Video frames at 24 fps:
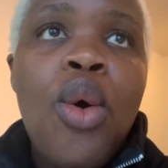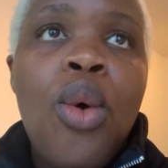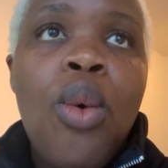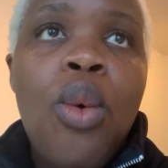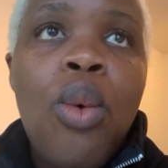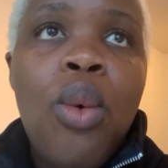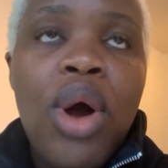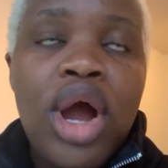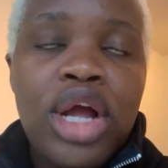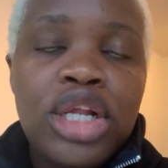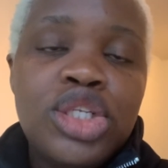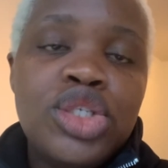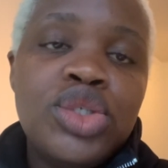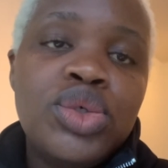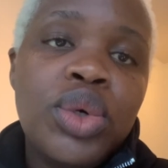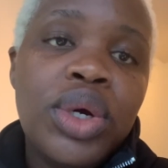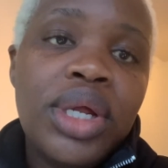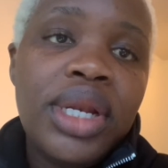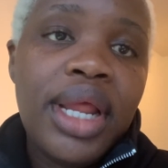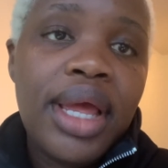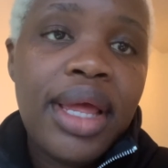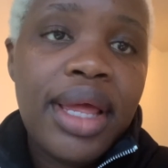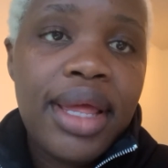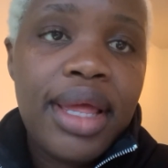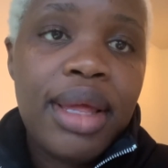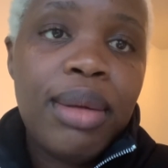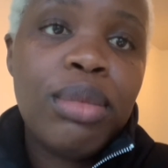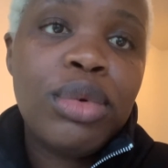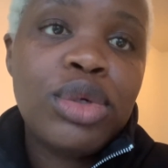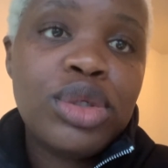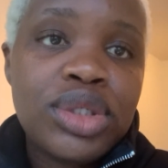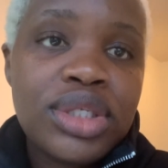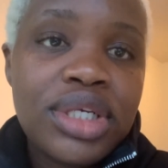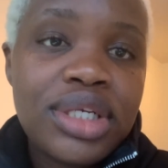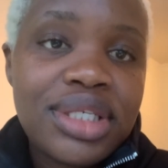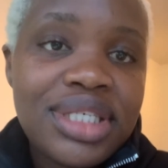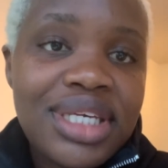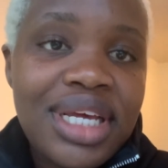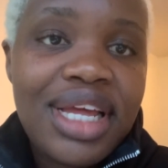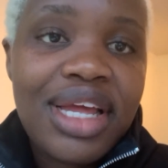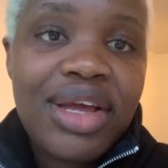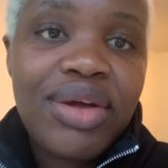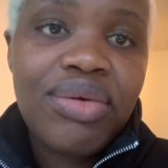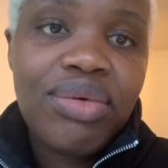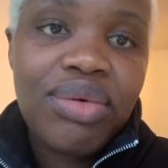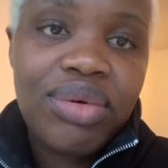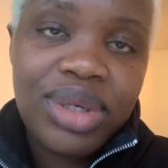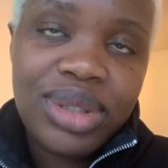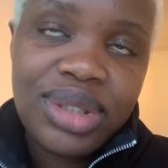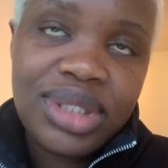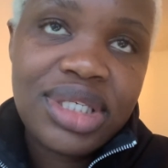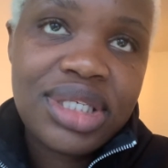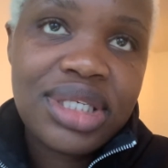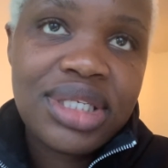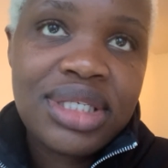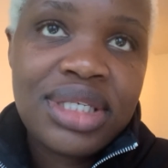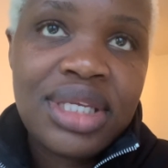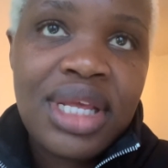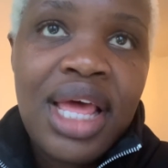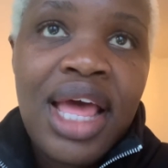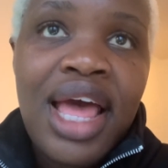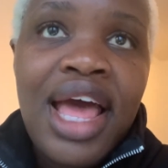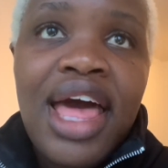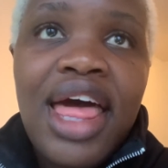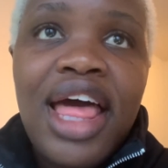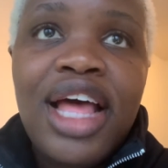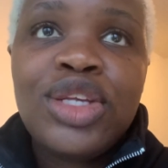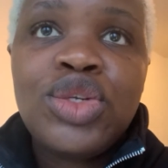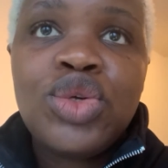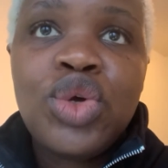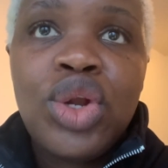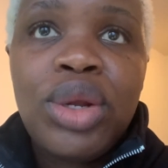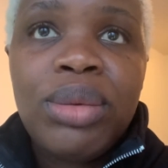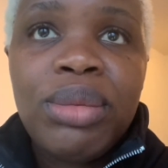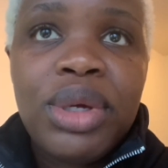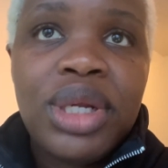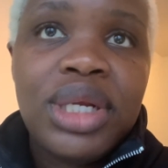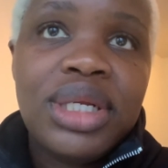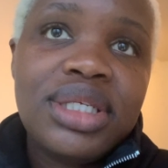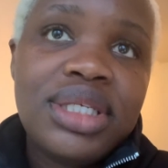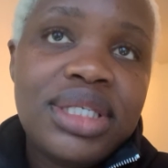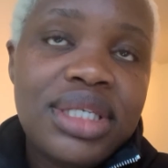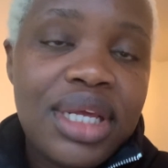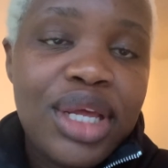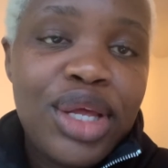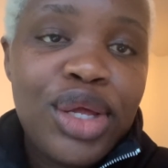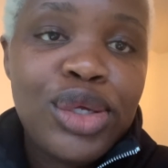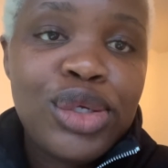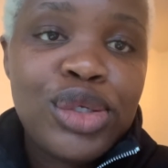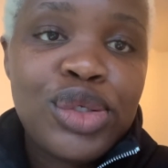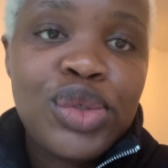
want to and are able to take risks. That's all I'm gonna say.